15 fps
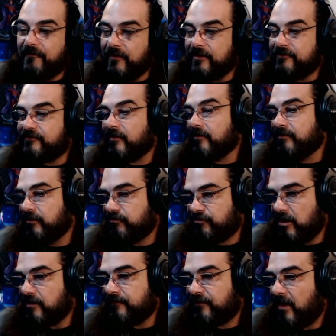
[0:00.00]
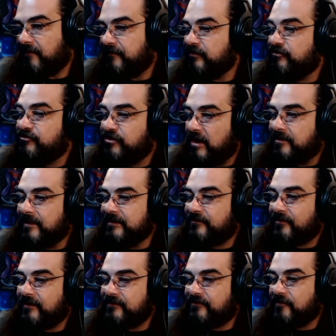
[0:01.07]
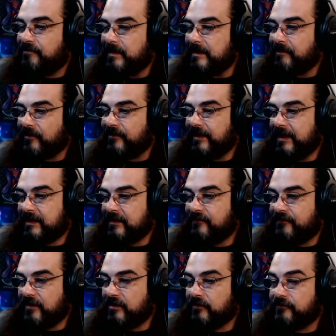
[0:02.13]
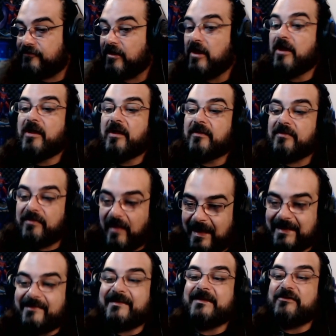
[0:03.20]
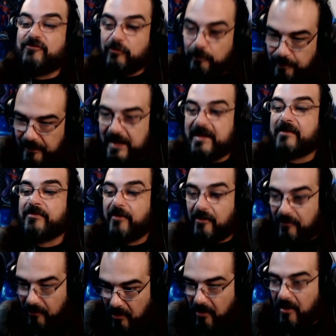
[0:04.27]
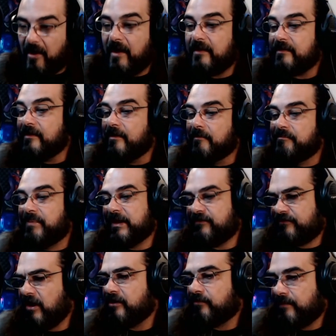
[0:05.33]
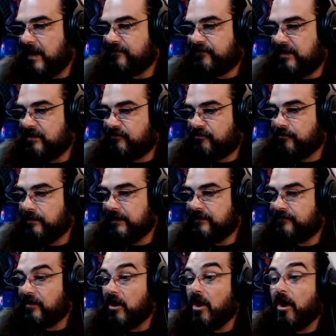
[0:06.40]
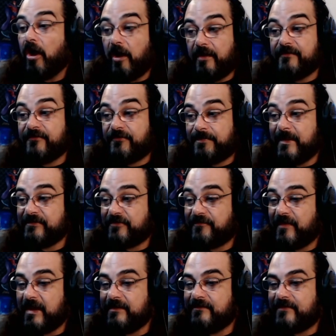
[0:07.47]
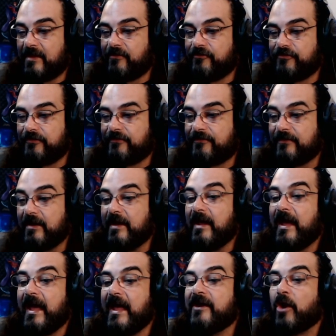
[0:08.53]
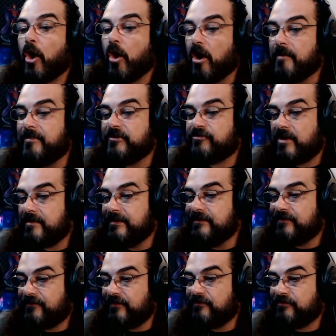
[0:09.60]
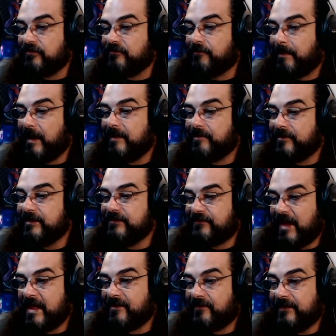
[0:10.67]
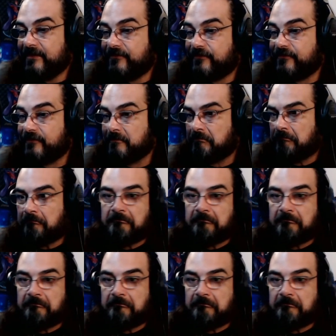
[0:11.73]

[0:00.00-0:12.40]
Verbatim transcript: First, the sheriff's office generates a list of people it considers likely to break the law based on arrest histories, unspecified intelligence, and arbitrary decisions by police analysts